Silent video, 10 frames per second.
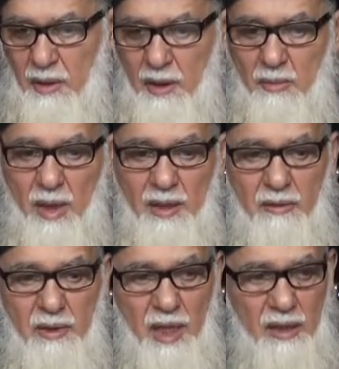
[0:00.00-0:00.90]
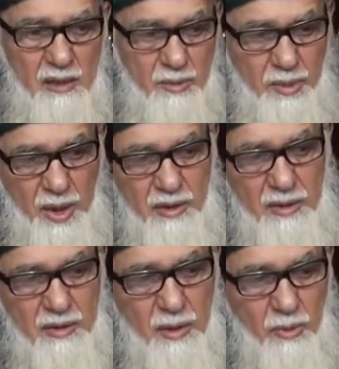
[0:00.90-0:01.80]
He might take his
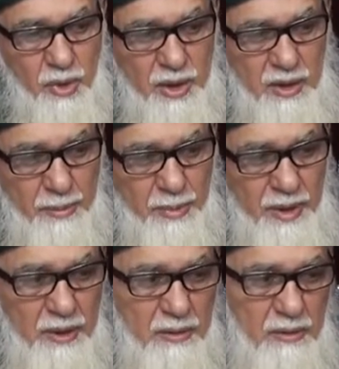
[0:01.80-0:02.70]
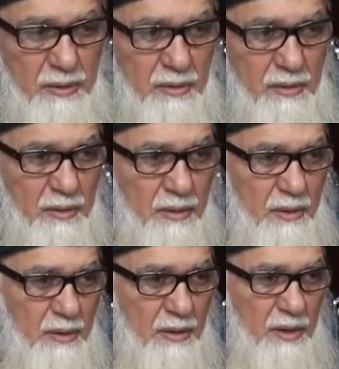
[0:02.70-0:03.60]
brother somewhere separate
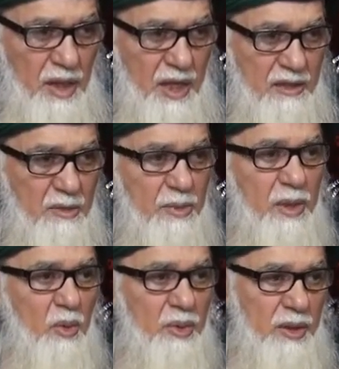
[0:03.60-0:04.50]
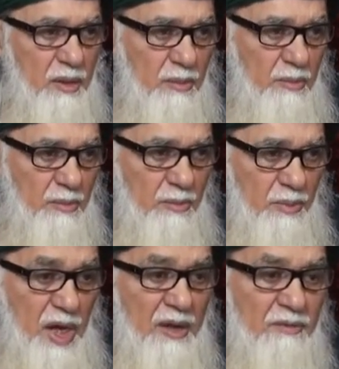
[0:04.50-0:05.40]
and speak with him
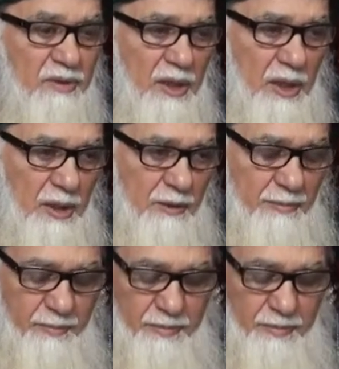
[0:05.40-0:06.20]
privately.